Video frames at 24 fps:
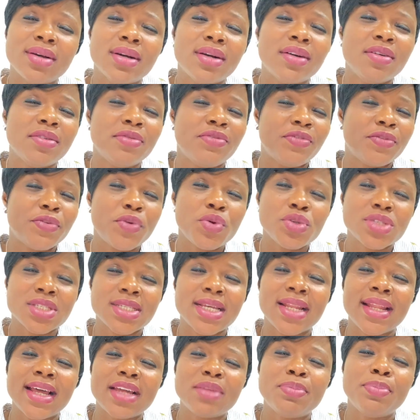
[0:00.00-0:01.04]
a food
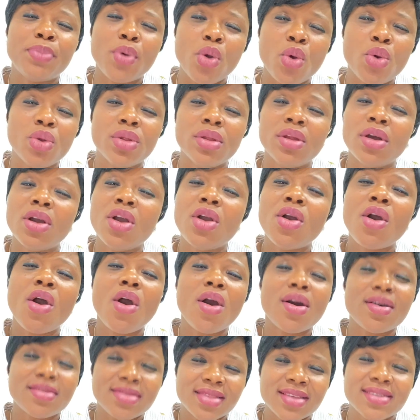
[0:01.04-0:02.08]
salad bowl
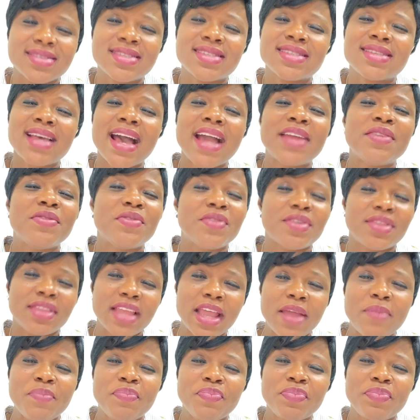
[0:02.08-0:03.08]
on the side for them.